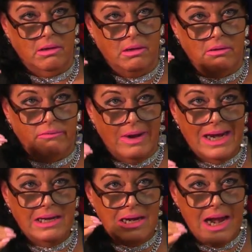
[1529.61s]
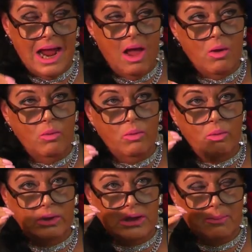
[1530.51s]
yes. Right now,
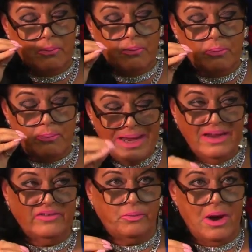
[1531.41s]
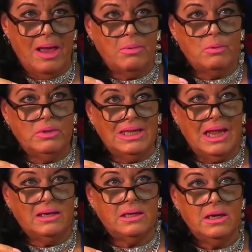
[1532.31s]
the biggest problem with
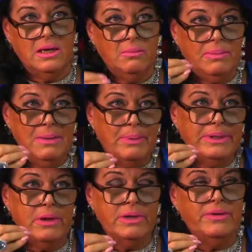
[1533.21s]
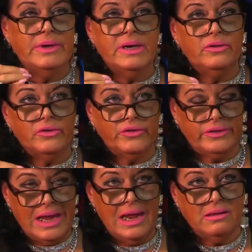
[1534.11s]
that. People don't even
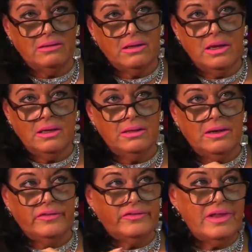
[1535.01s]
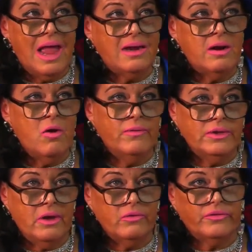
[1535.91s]
understand that it's not an
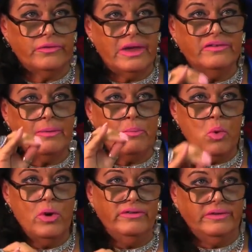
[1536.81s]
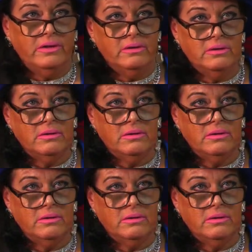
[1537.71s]
overdose, it's a poison.